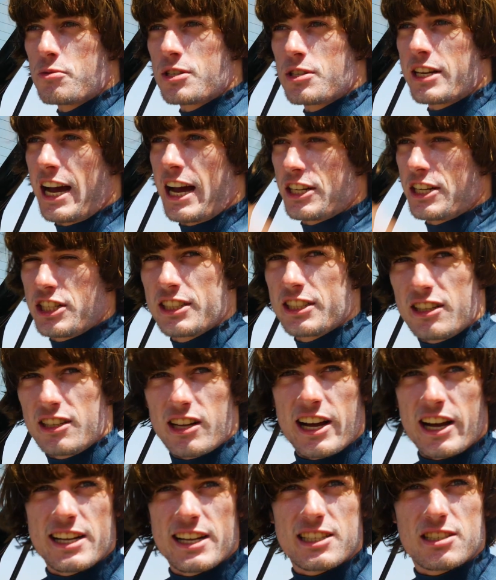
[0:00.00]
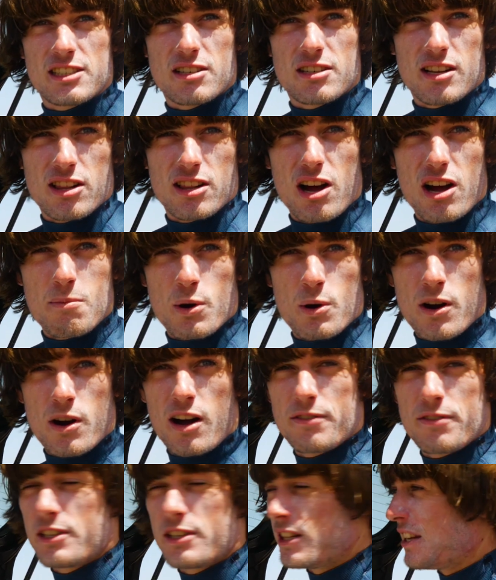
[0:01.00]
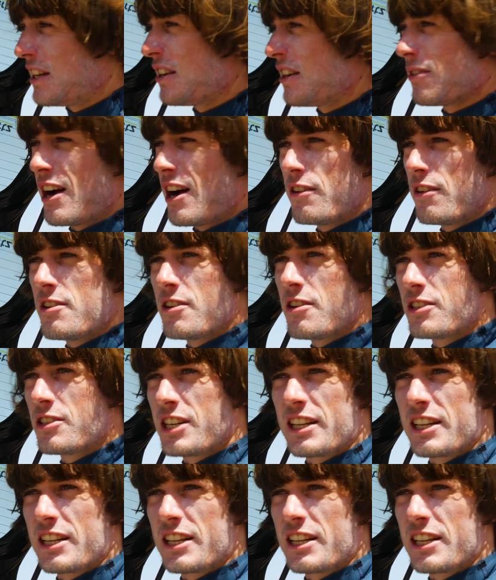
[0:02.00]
was catching the lines a lot more often than a round nose.